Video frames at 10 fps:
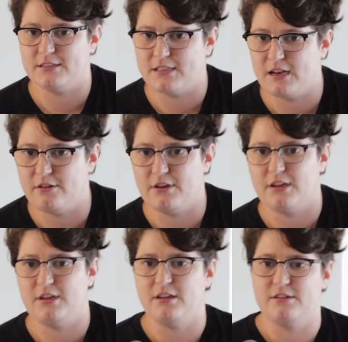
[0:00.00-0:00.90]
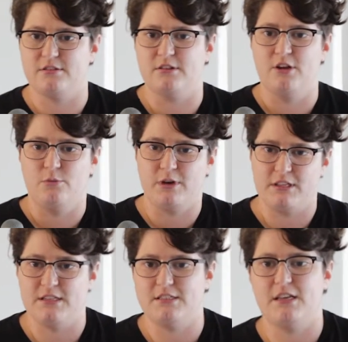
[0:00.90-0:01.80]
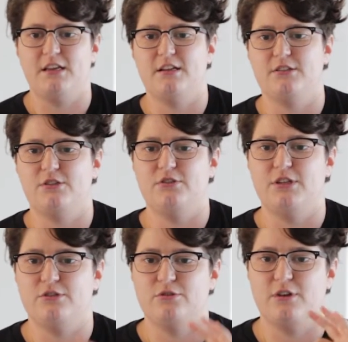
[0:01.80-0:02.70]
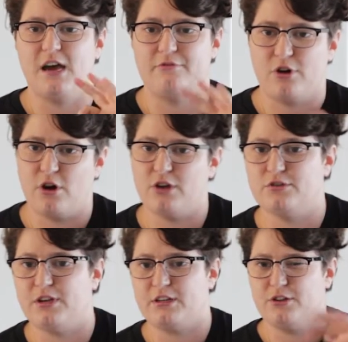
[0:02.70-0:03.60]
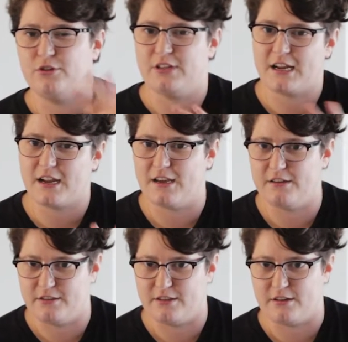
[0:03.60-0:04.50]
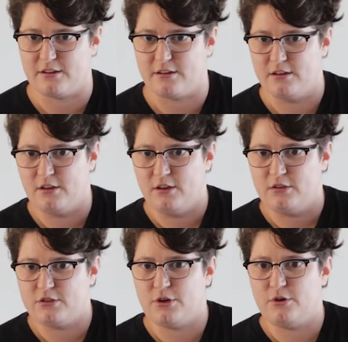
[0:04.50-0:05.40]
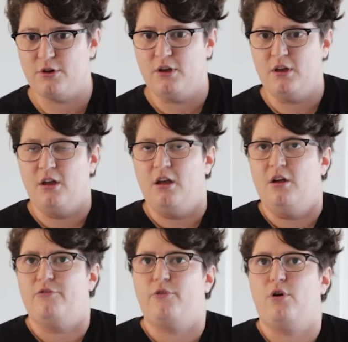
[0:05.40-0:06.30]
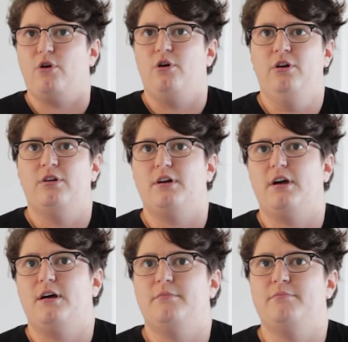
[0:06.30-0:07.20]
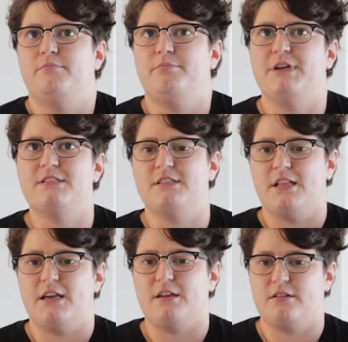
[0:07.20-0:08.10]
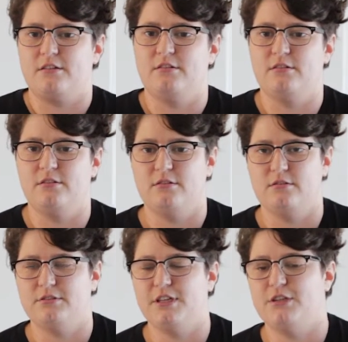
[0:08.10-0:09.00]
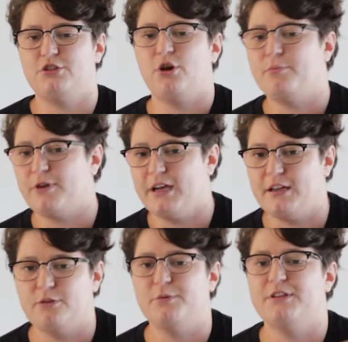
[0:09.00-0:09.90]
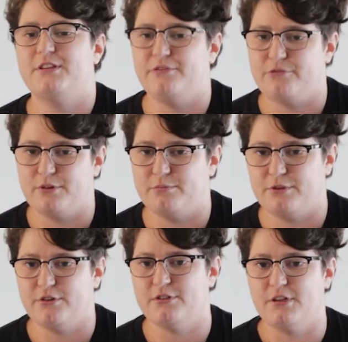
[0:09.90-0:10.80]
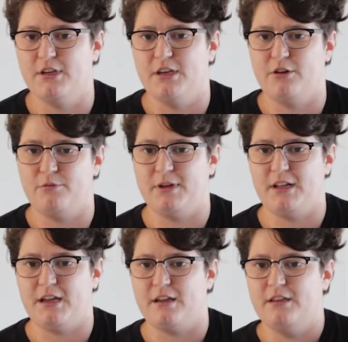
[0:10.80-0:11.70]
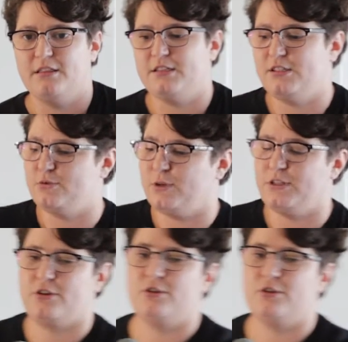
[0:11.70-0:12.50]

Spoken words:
the salary is what they say it is. You need to have a contract, that kind of thing. So for a business like, say, ShopRite, it would be different because it'll be like, this is what the